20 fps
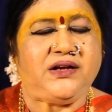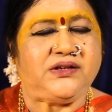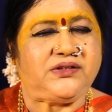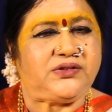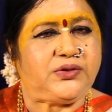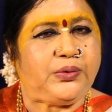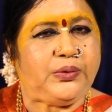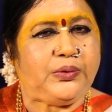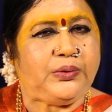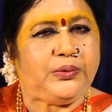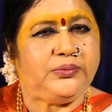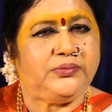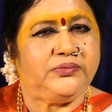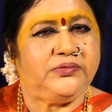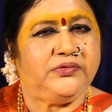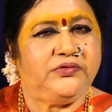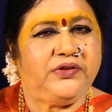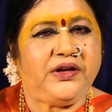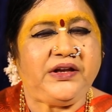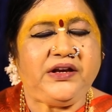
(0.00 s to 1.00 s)
So
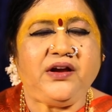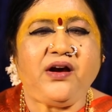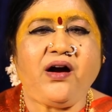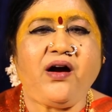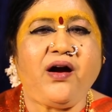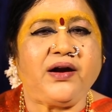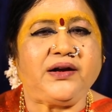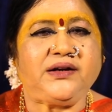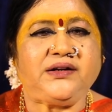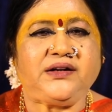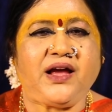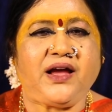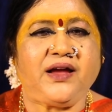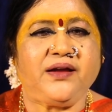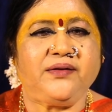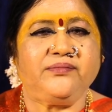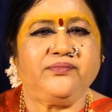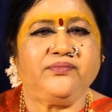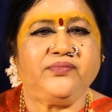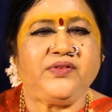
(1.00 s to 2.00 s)
very hard
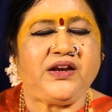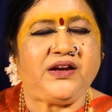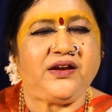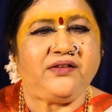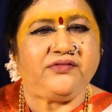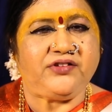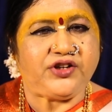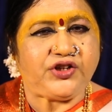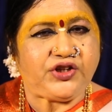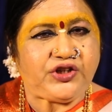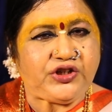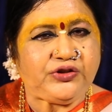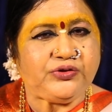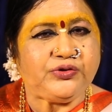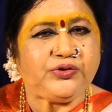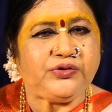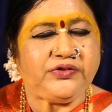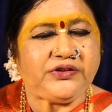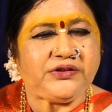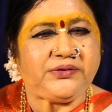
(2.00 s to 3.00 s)
time. They never
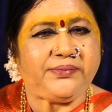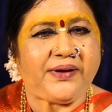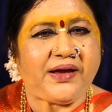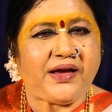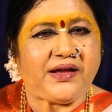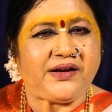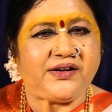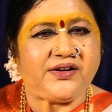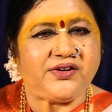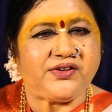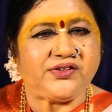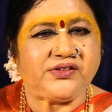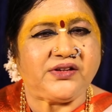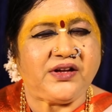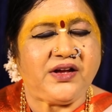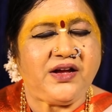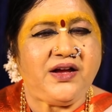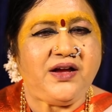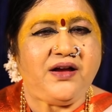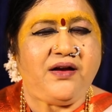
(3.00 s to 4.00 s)
tune with parents.
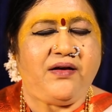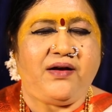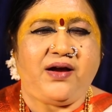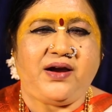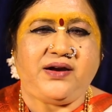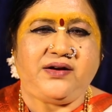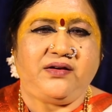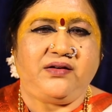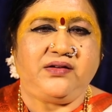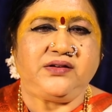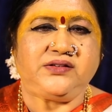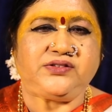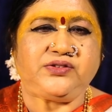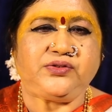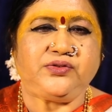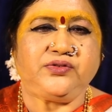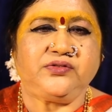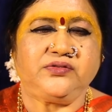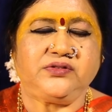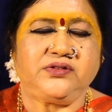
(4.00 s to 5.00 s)
And
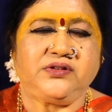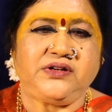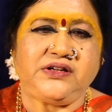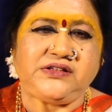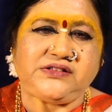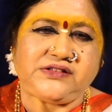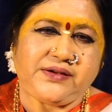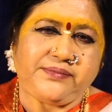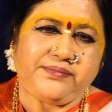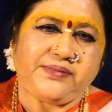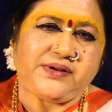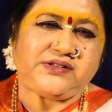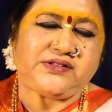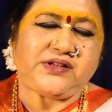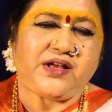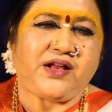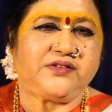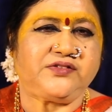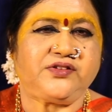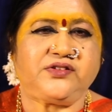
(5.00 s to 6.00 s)
also
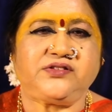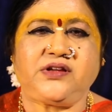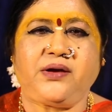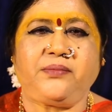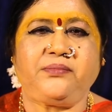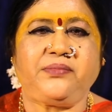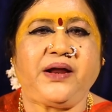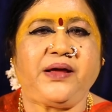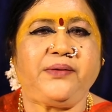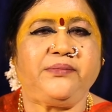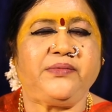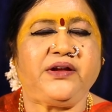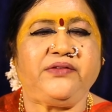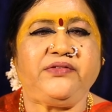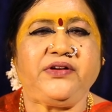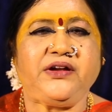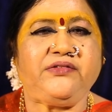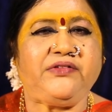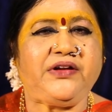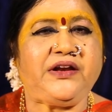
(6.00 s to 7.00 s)
disciples also sometime
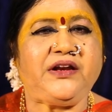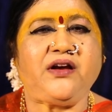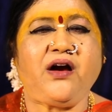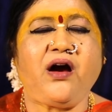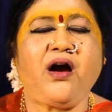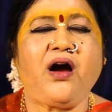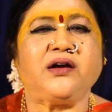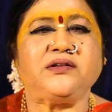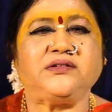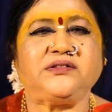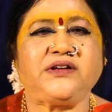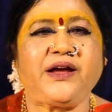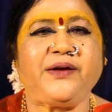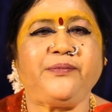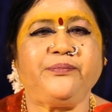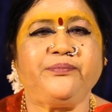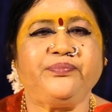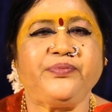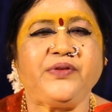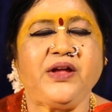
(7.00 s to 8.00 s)
giving very hard
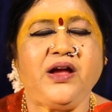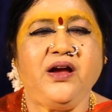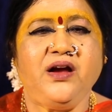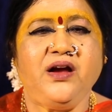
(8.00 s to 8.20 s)
time.